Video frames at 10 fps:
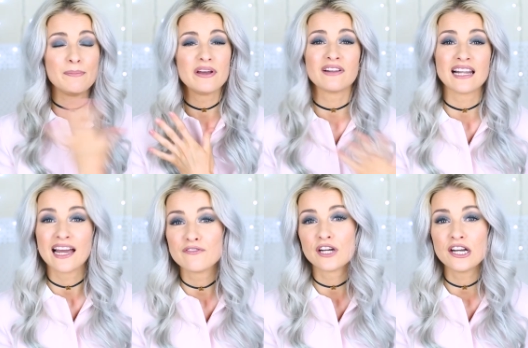a bit of a
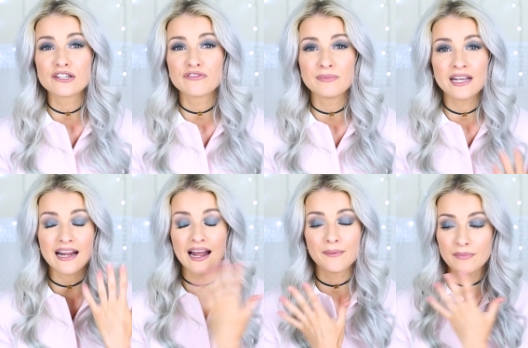life changer for me.
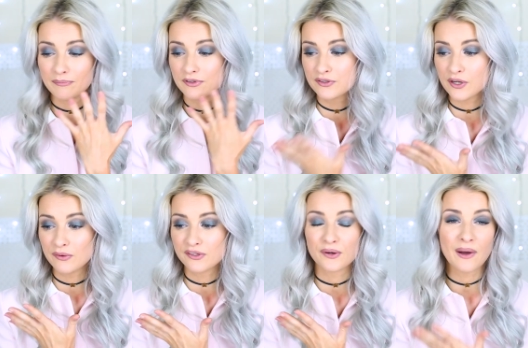I am, I'm just
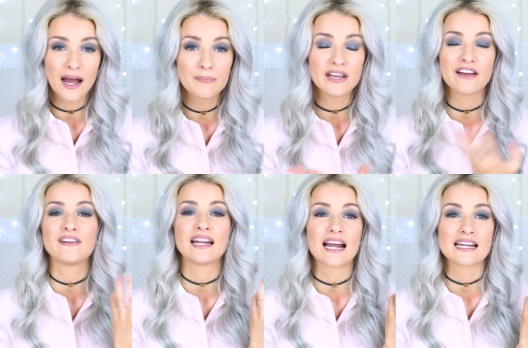so, so happy. I
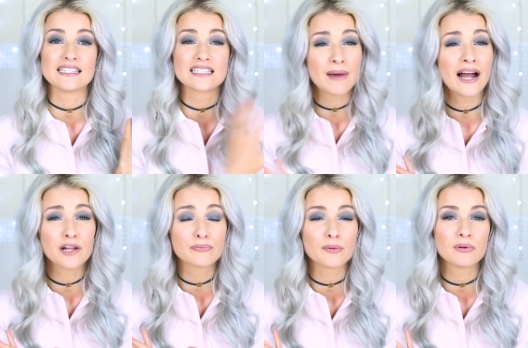feel like I can
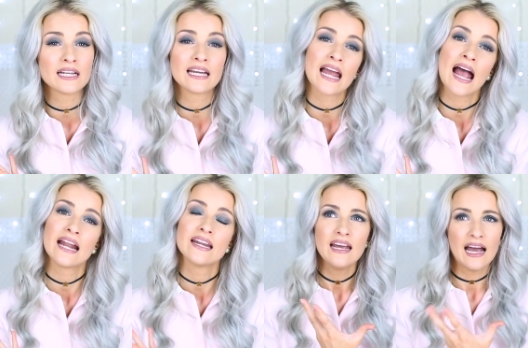smile properly
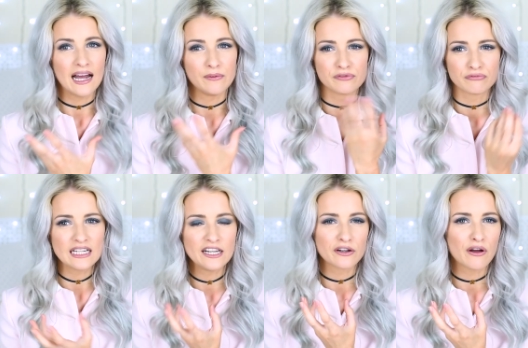again. I was
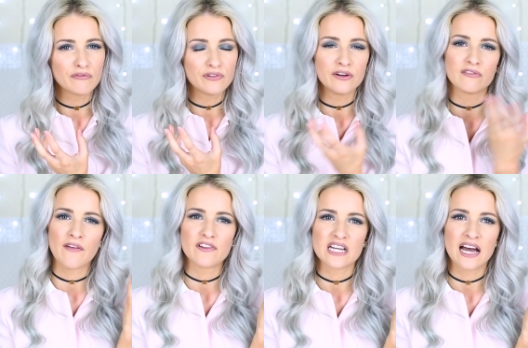really unconfident
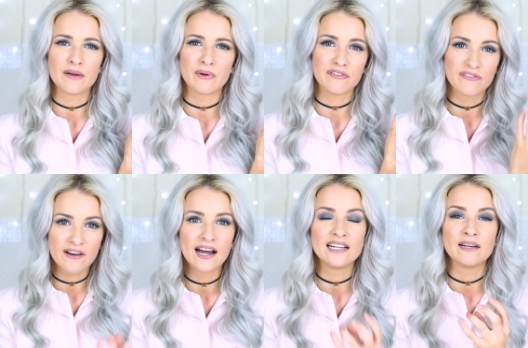around the time when I
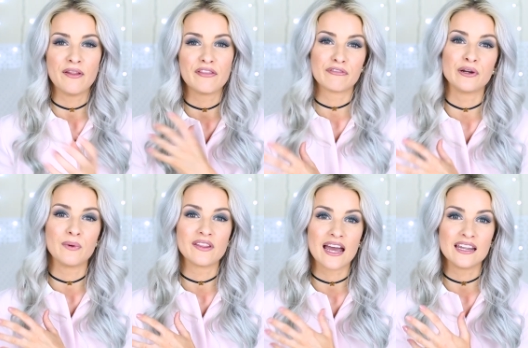finally went through
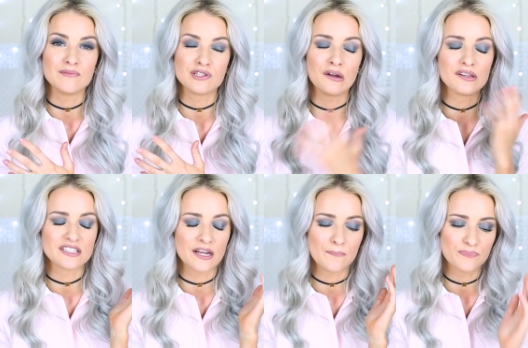with getting them done.
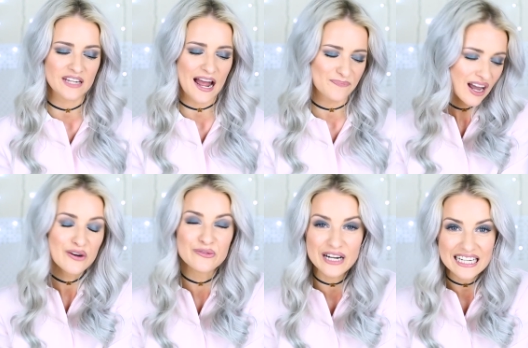So yeah,
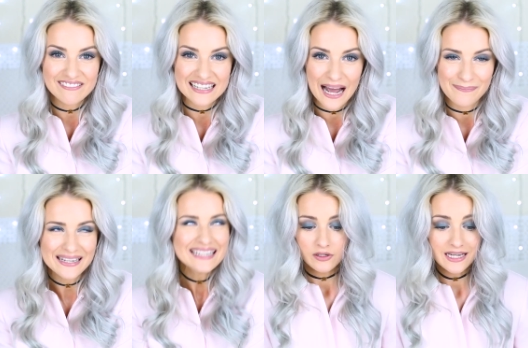really, really
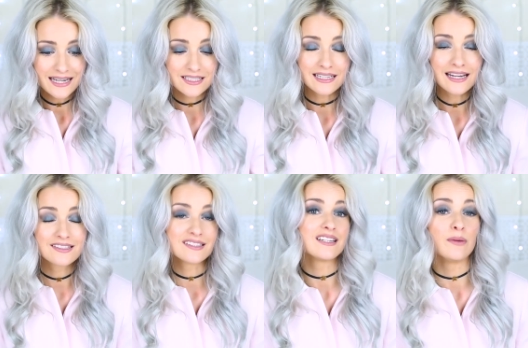happy. Yeah, so
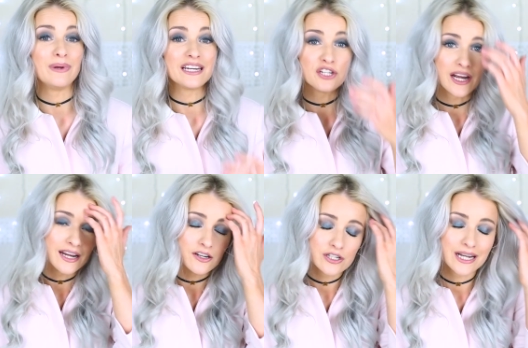that's just a big
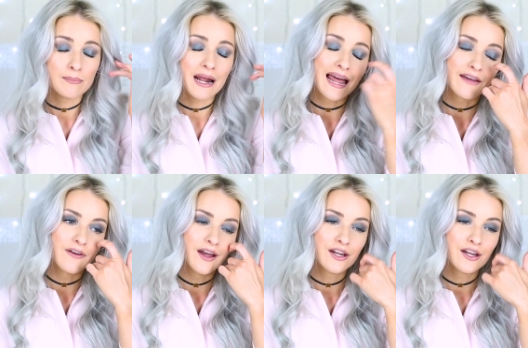change in my life